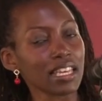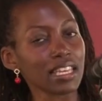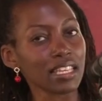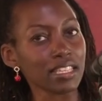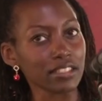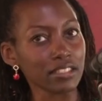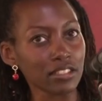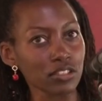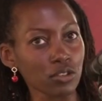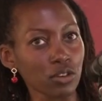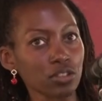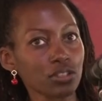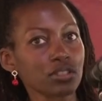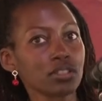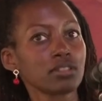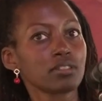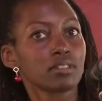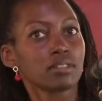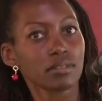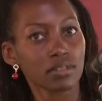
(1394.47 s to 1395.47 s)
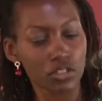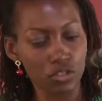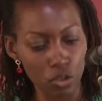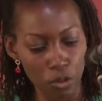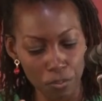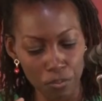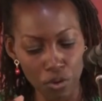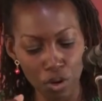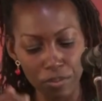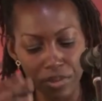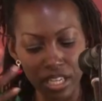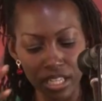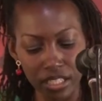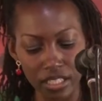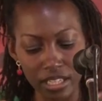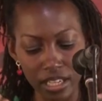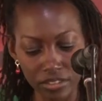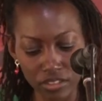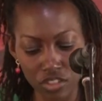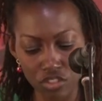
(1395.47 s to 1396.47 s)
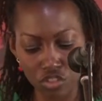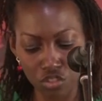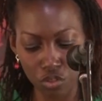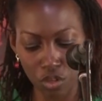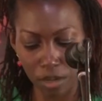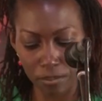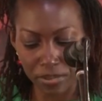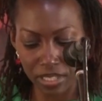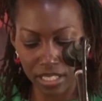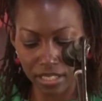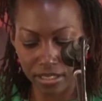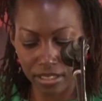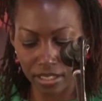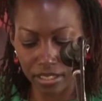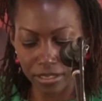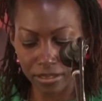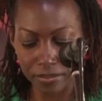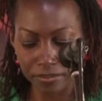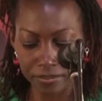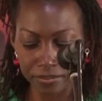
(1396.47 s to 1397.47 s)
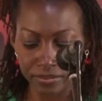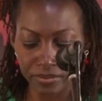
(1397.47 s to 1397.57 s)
is not so prominent. It doesn't show up easily.